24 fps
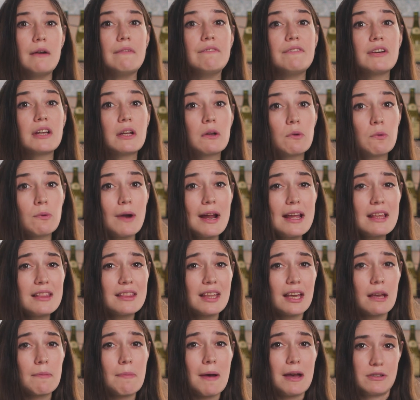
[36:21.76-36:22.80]
The great
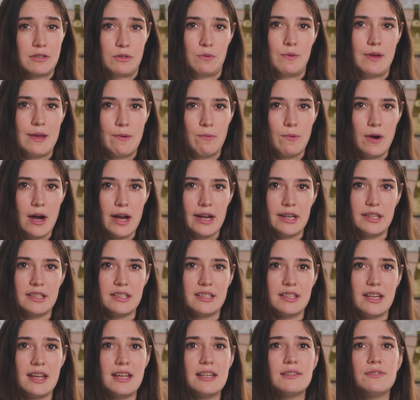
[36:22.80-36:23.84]
thing about sweet
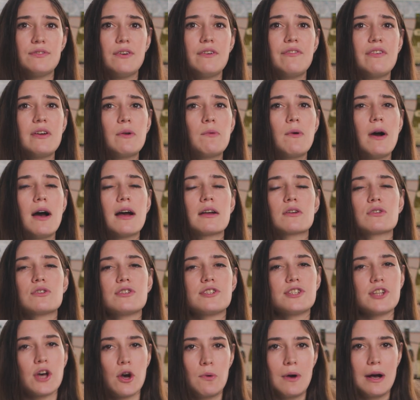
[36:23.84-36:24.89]
wines is that they work
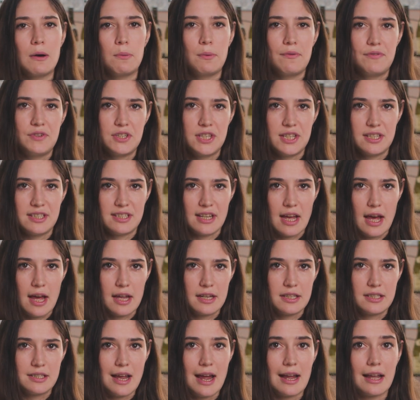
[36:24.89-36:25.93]
so well with
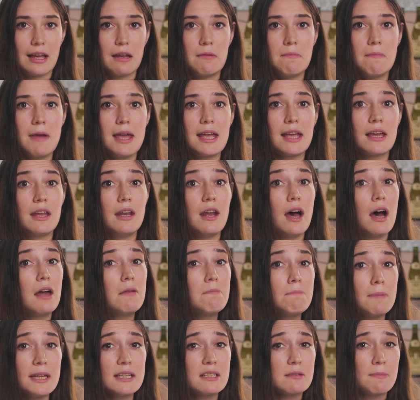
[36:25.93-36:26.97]
desserts and can make an
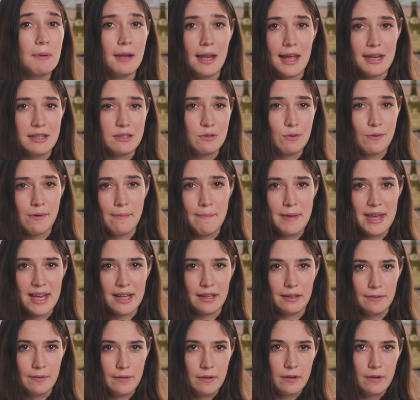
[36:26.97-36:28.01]
unbeatable end to a meal.